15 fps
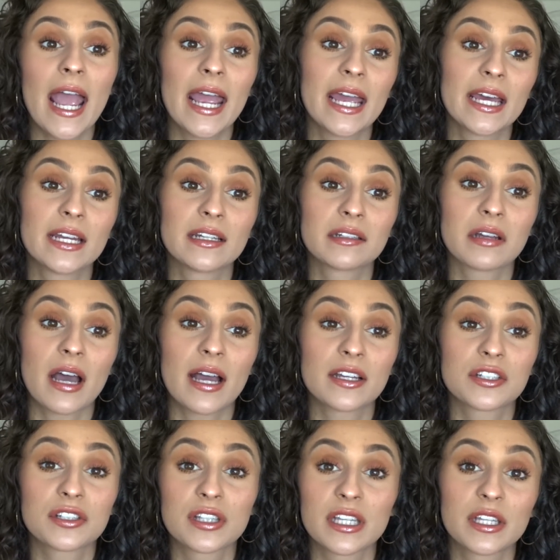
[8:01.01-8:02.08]
and I
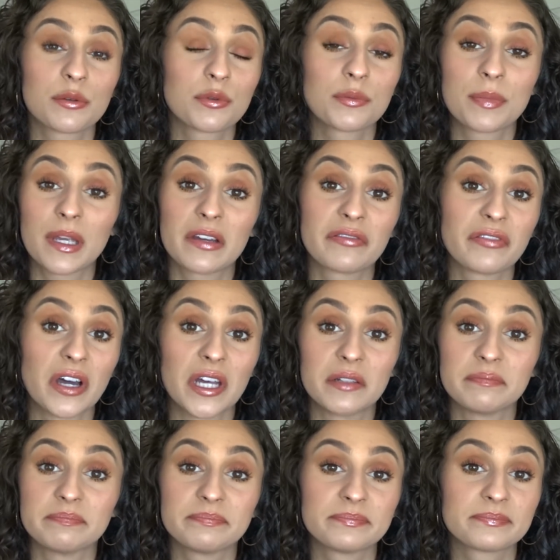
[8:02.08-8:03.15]
just think it would be a
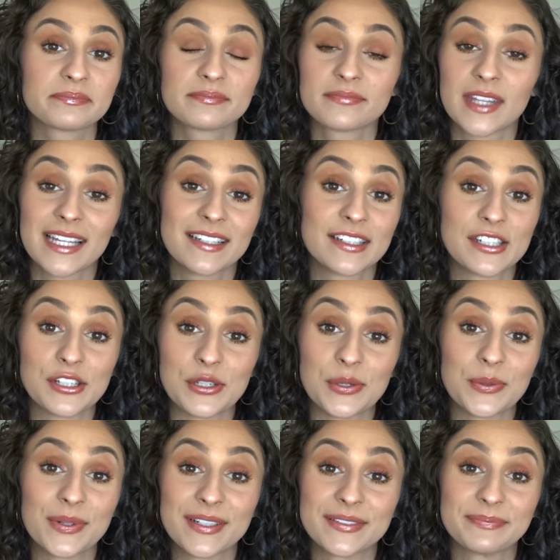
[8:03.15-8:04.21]
fun thing to
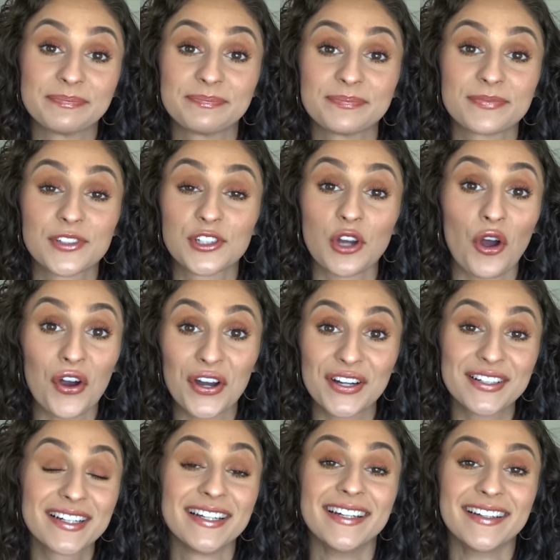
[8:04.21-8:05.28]
do and
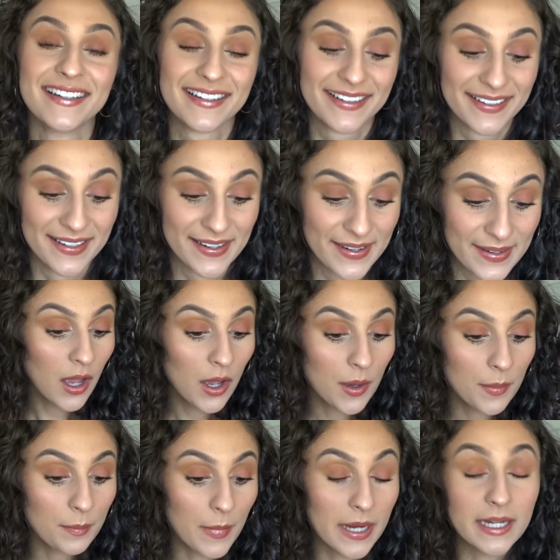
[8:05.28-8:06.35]
start.
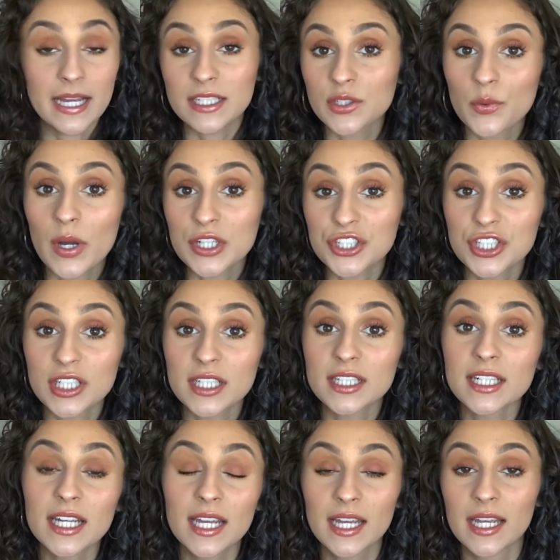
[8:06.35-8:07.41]
My next
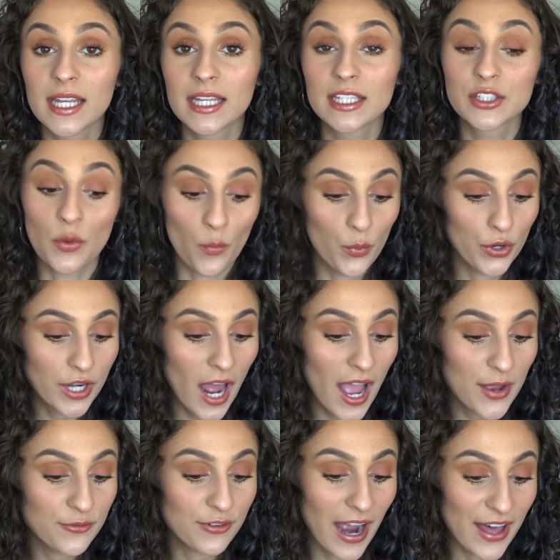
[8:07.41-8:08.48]
question is, would
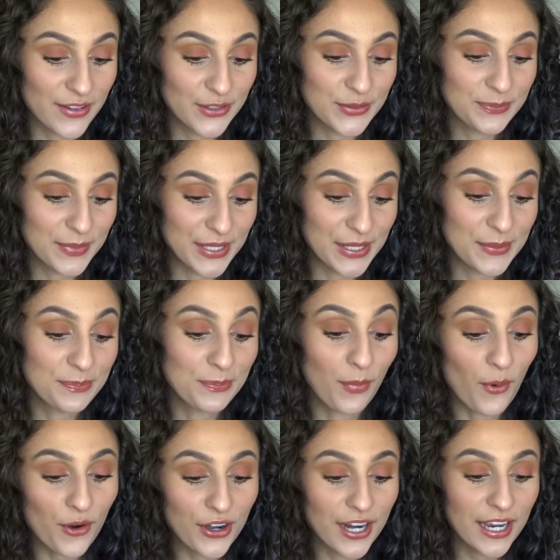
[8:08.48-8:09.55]
I rather be
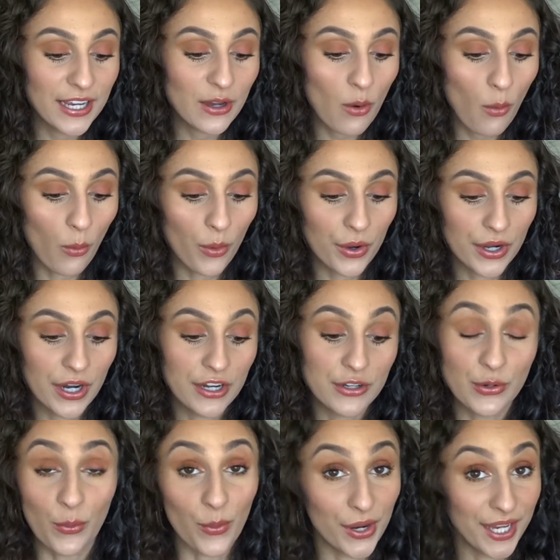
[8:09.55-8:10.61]
boring or
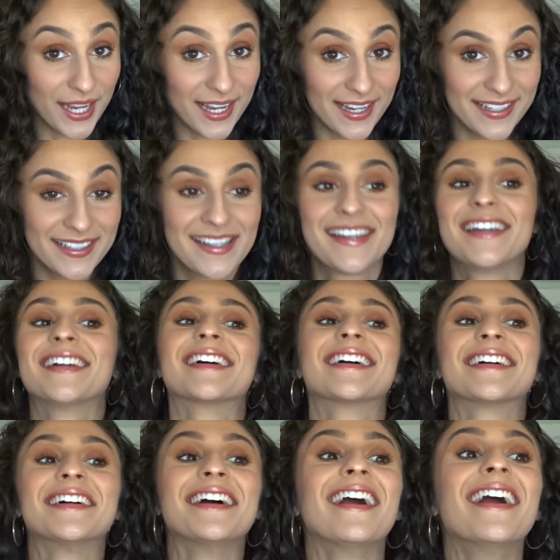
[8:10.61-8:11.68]
annoying?
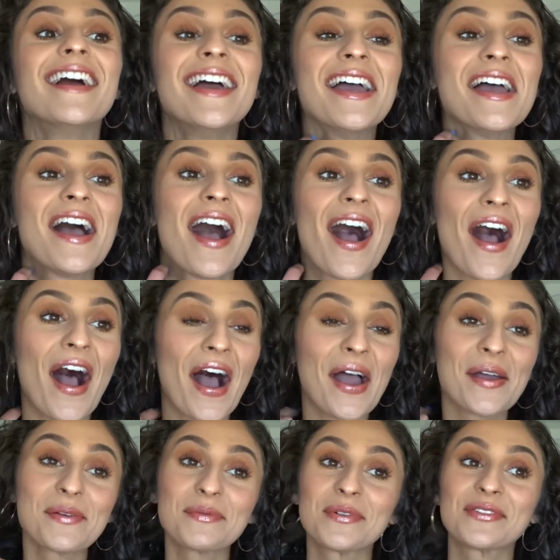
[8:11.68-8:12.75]

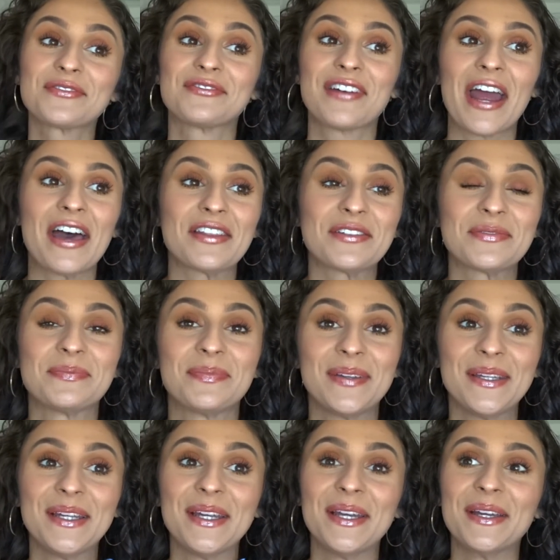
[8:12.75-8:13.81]
I would rather
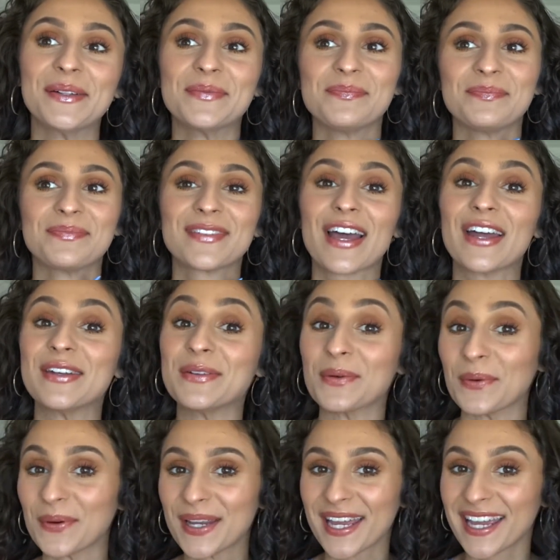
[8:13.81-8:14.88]
be
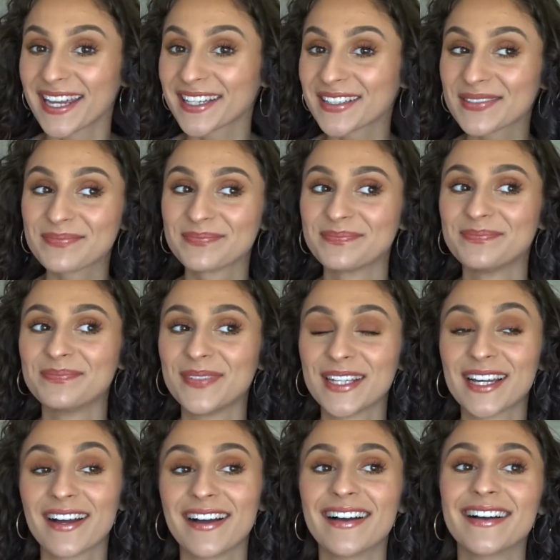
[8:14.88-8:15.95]
annoying,
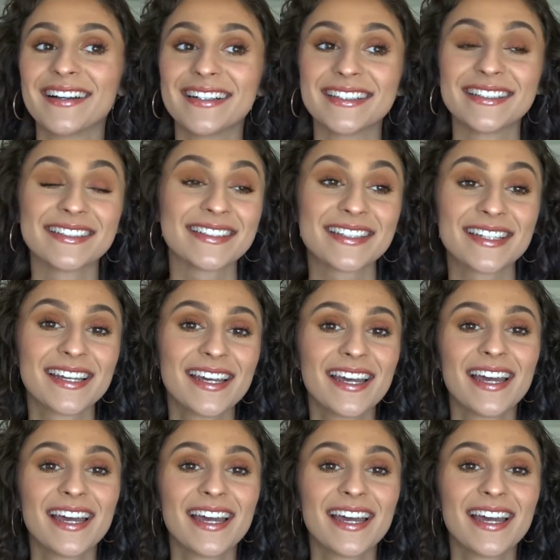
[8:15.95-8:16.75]
because